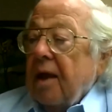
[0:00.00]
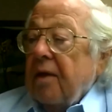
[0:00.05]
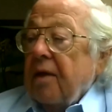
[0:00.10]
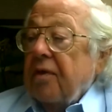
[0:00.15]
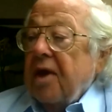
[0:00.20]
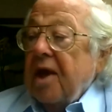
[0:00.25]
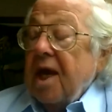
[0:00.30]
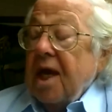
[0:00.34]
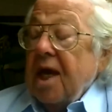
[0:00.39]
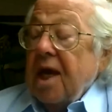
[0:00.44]

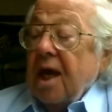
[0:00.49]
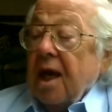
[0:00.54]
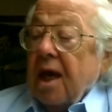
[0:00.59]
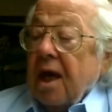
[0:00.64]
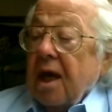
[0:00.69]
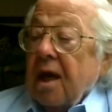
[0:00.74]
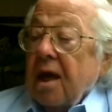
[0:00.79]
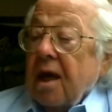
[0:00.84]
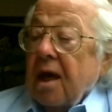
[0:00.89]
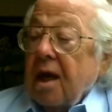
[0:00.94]
The
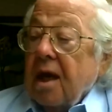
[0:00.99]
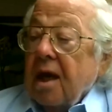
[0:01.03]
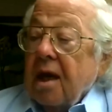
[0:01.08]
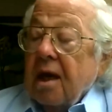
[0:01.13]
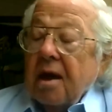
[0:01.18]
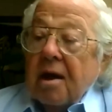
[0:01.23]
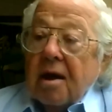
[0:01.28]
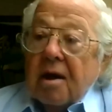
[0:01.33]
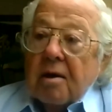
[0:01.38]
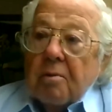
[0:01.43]

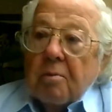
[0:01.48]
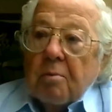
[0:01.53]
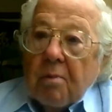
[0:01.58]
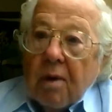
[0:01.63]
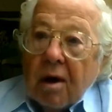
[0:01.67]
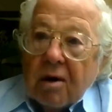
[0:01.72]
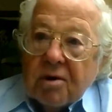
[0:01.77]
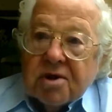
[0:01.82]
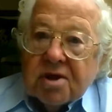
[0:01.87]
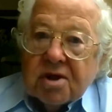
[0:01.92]

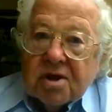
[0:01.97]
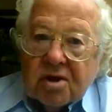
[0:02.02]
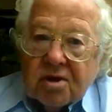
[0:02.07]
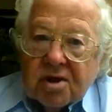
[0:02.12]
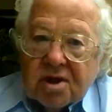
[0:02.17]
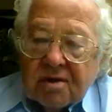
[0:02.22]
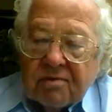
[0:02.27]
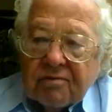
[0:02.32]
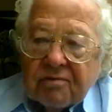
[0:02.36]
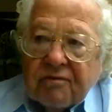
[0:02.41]
most
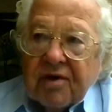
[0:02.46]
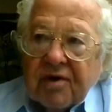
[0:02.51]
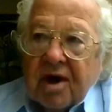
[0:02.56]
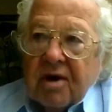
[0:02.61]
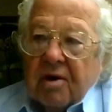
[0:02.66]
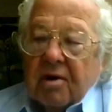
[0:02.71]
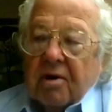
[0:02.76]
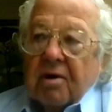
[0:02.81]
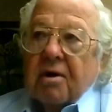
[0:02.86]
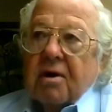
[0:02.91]

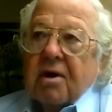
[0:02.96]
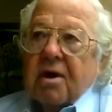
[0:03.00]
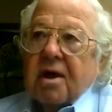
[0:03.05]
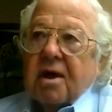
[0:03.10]
severe